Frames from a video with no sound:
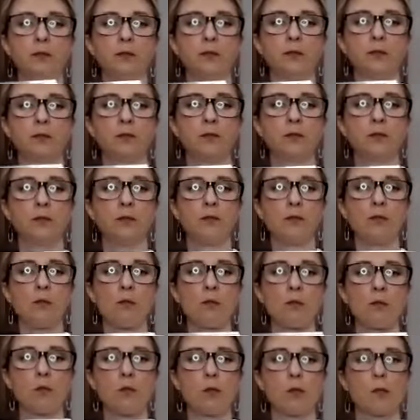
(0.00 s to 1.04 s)
you would need.
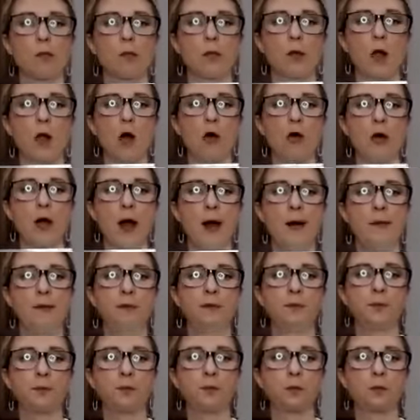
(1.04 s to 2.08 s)
Okay.
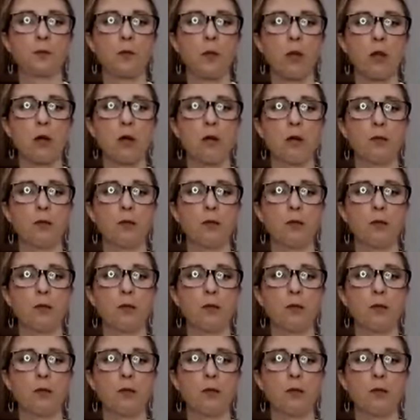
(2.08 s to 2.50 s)
Actually, they did not